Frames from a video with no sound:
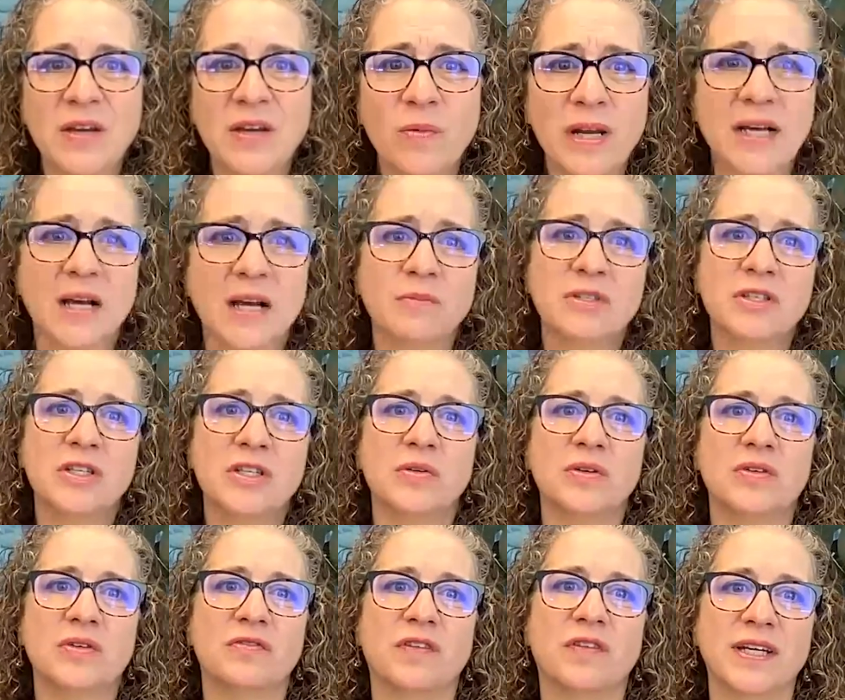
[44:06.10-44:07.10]
when it comes
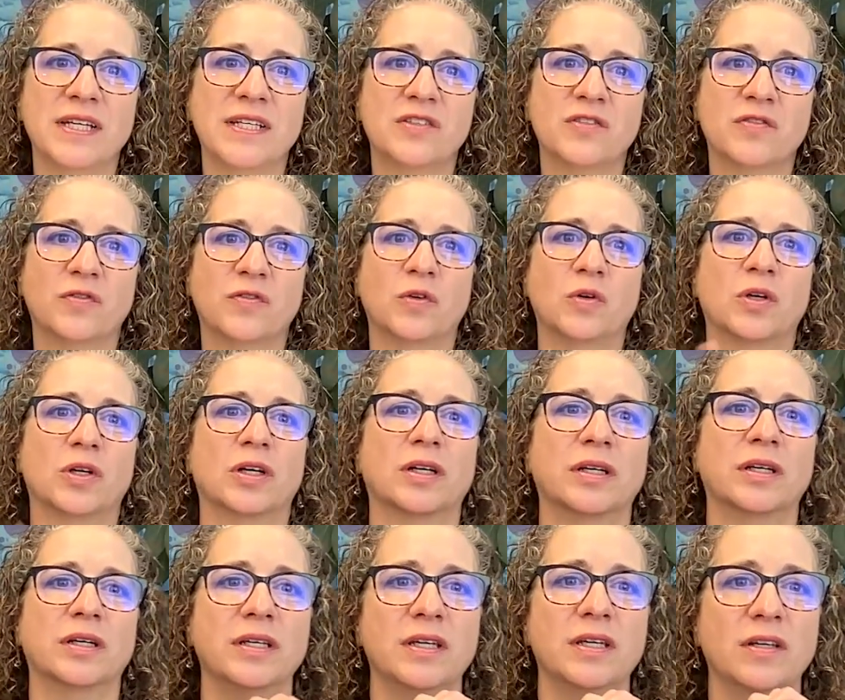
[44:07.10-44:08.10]
to advice
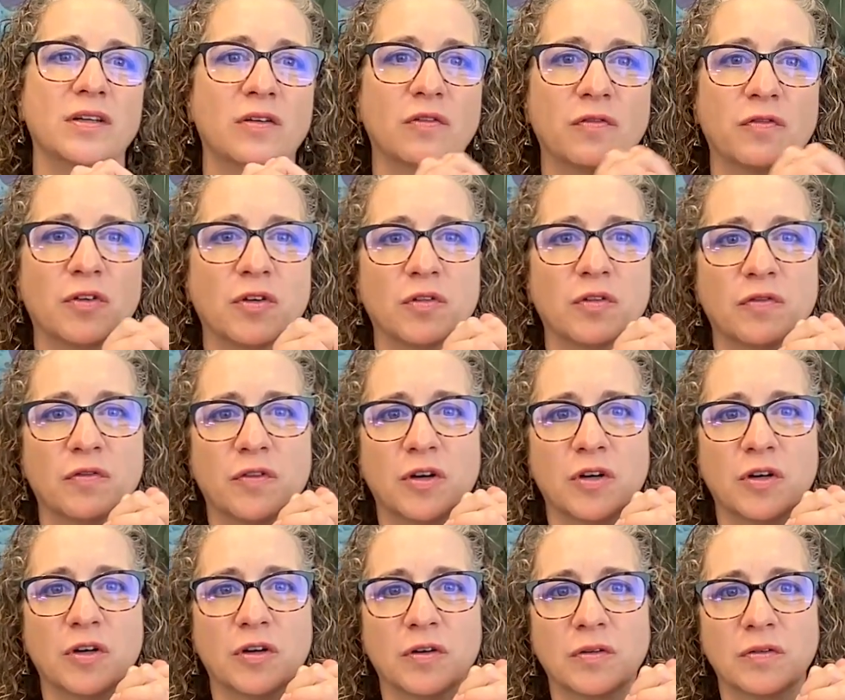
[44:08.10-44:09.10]
for
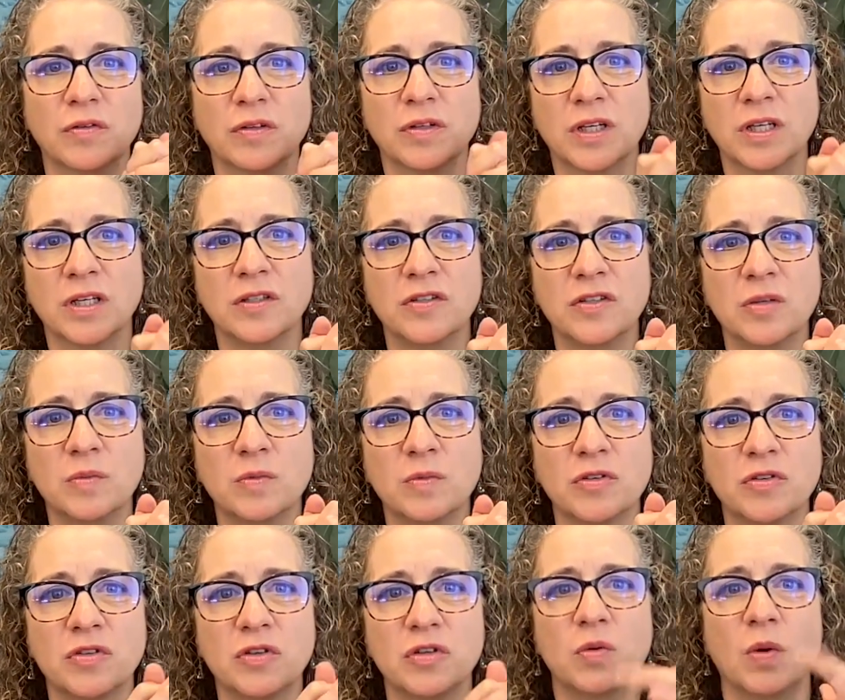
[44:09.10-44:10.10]

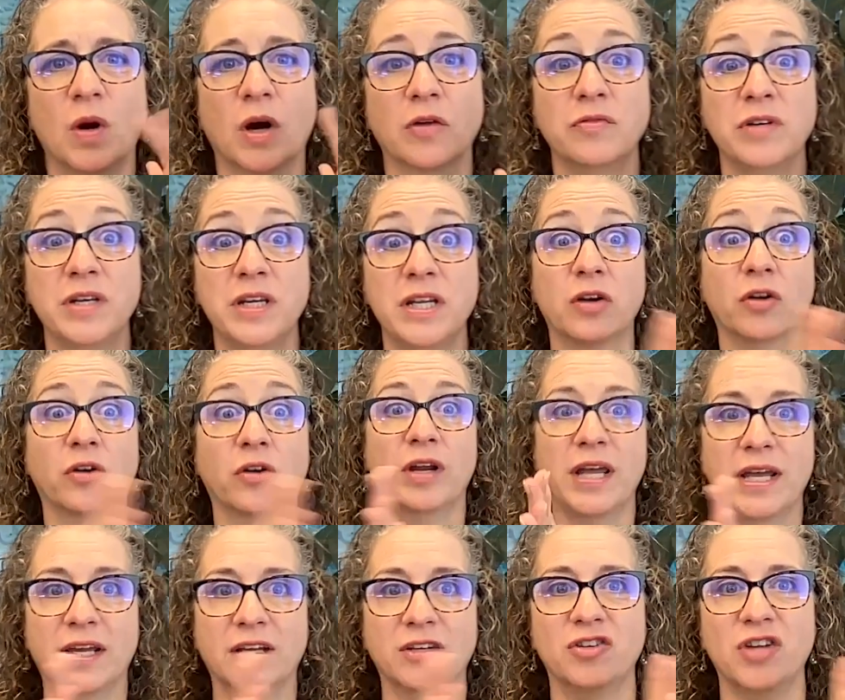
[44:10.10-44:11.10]
consumers who are
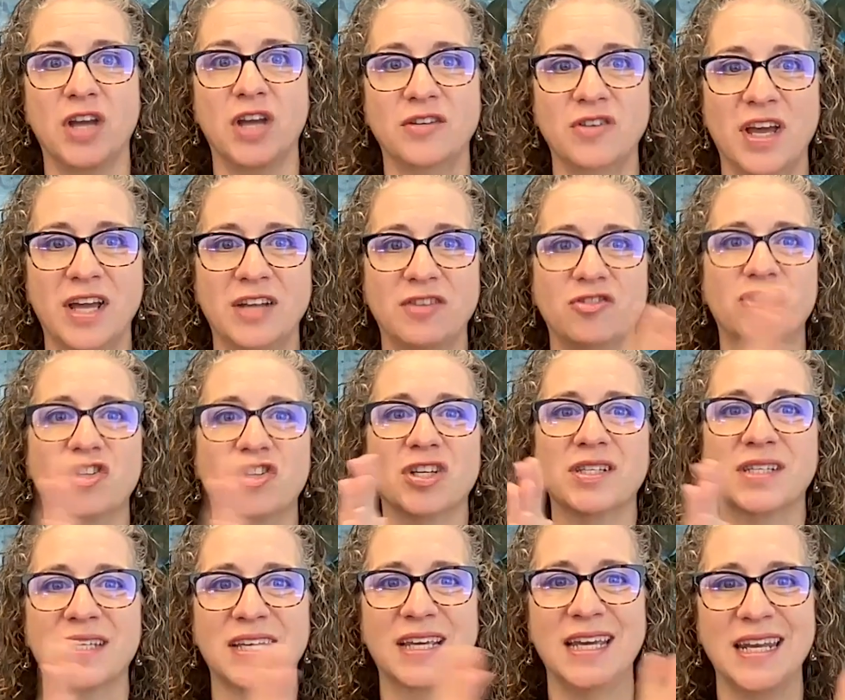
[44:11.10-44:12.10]
nearing and
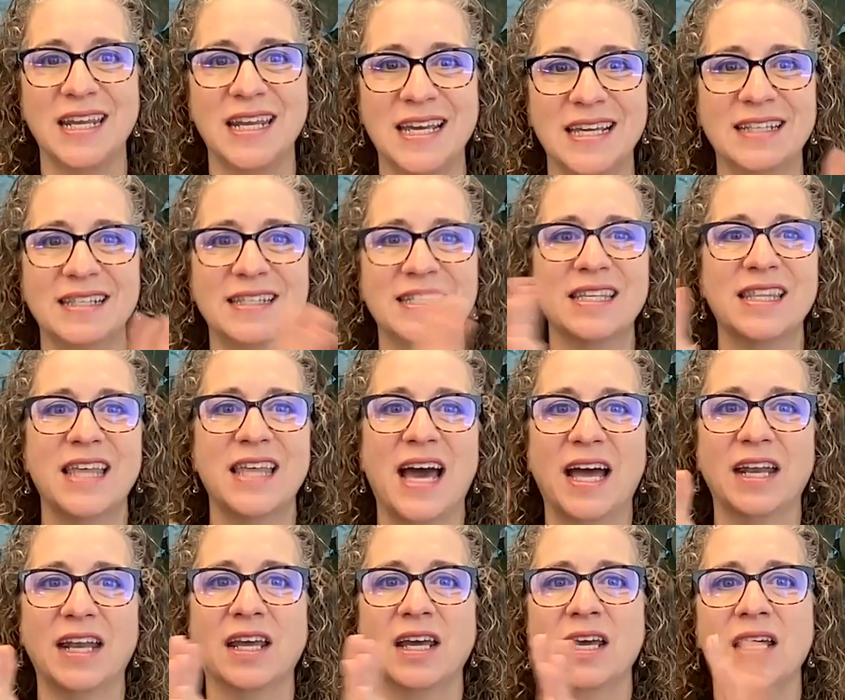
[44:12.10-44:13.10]
just getting into
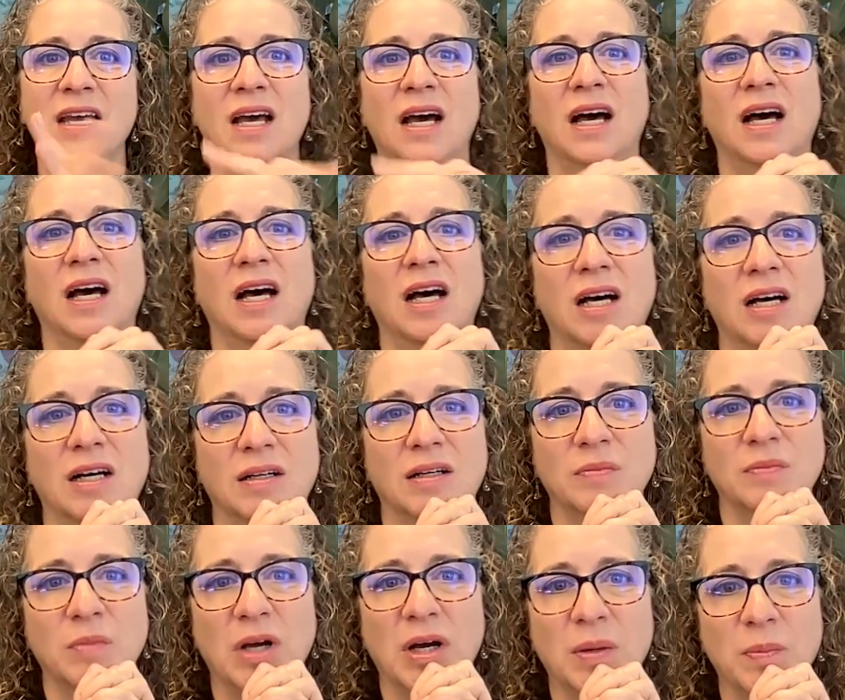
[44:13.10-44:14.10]
that
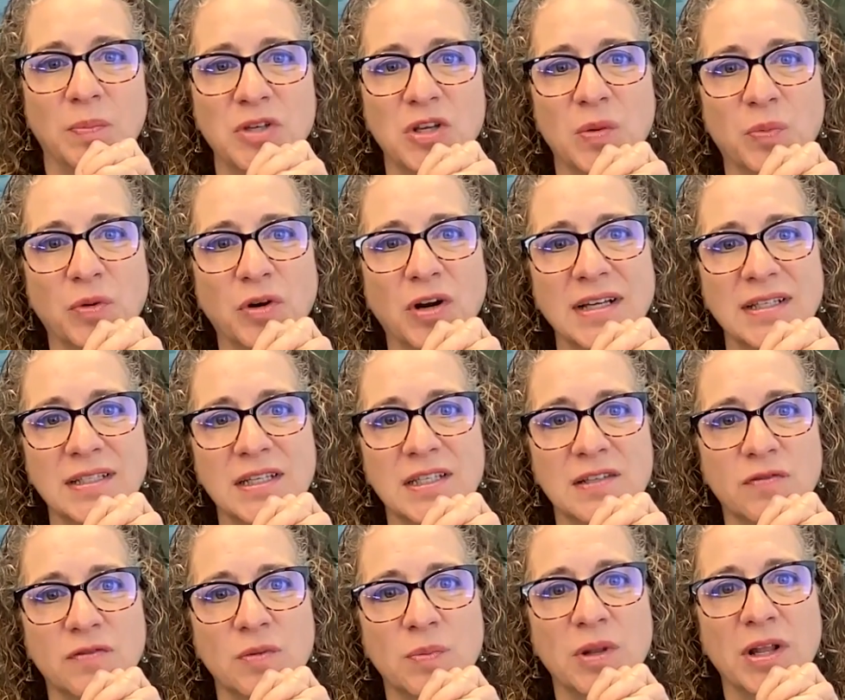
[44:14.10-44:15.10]
process
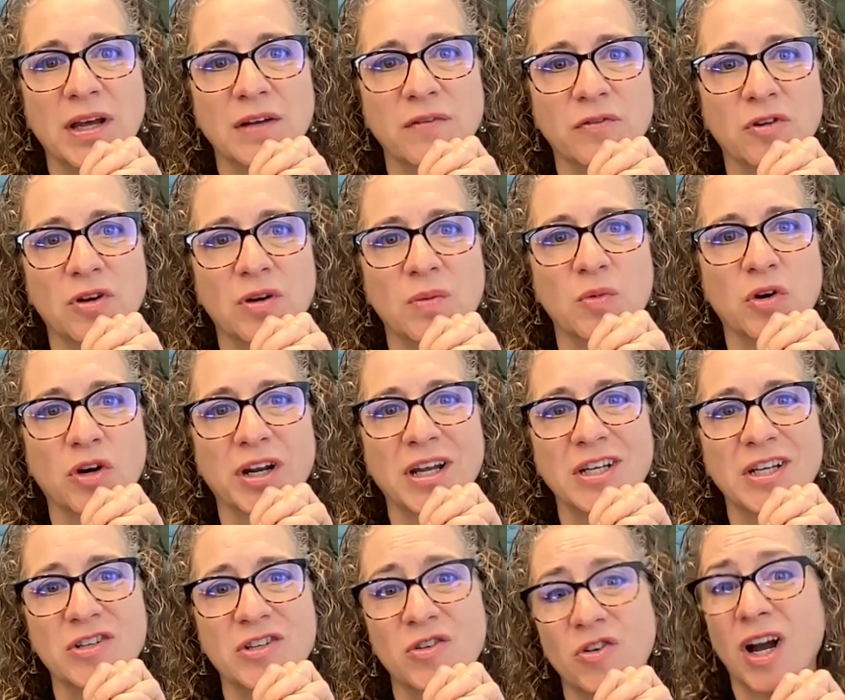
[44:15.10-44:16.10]
of applying for a
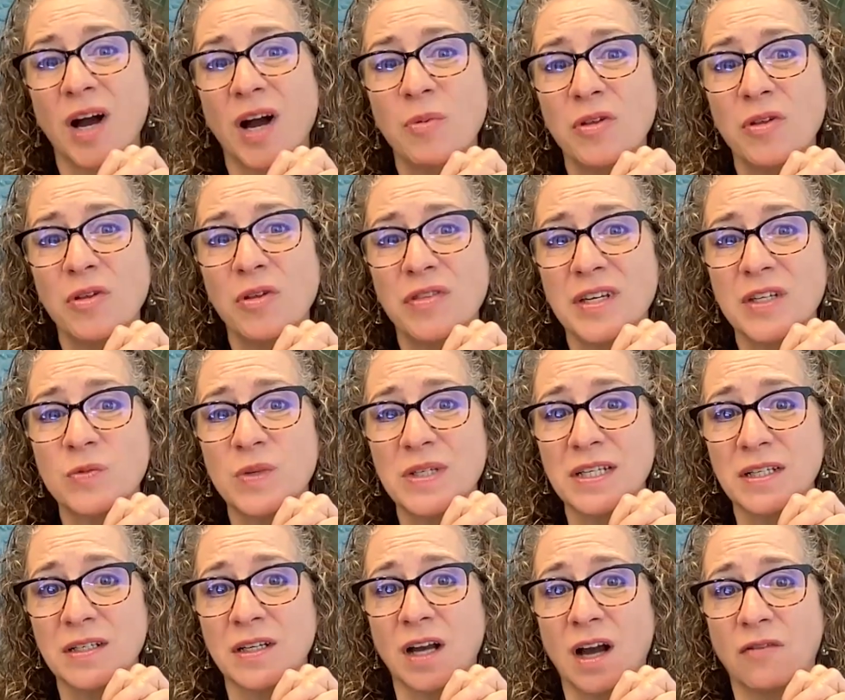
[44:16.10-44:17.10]
mortgage, there are a couple of things we
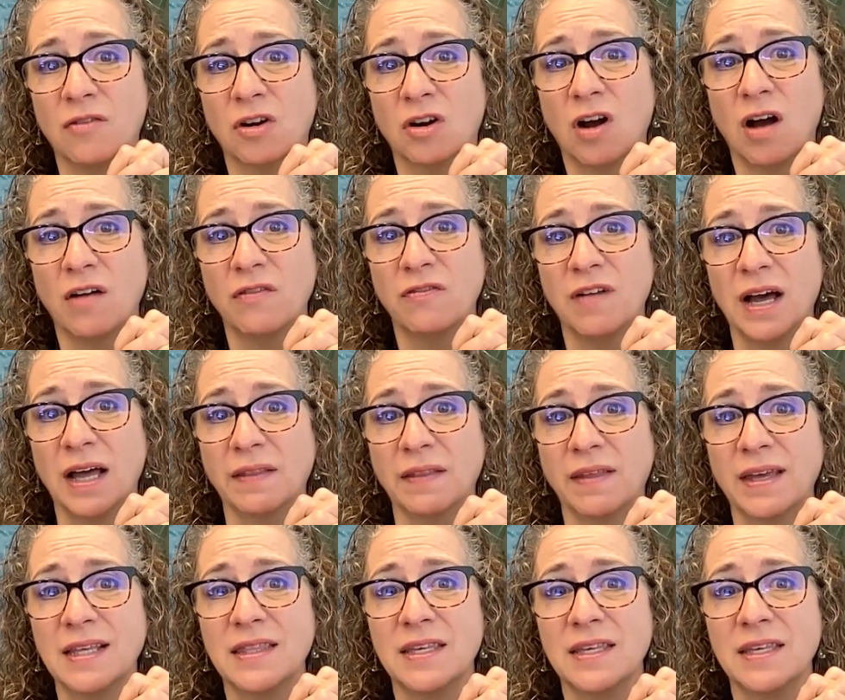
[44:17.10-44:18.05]
didn't cover off on, like